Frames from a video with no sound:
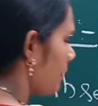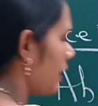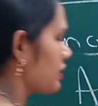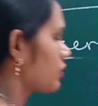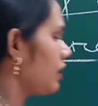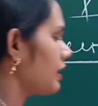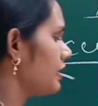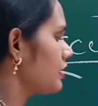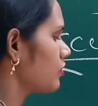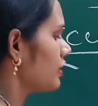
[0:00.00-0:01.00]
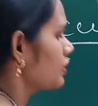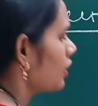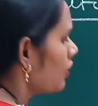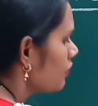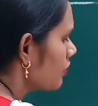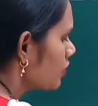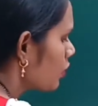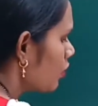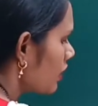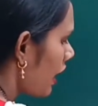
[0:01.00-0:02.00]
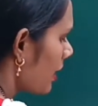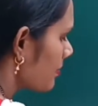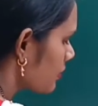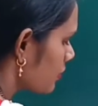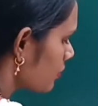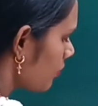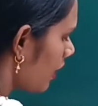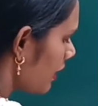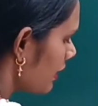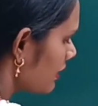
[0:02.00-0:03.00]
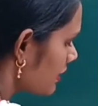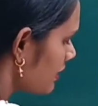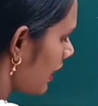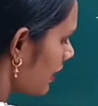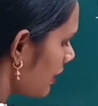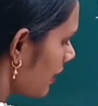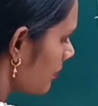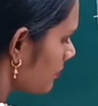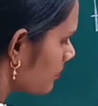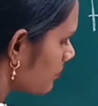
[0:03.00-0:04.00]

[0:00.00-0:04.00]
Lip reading: Vascular tissue is of two types. One is xylem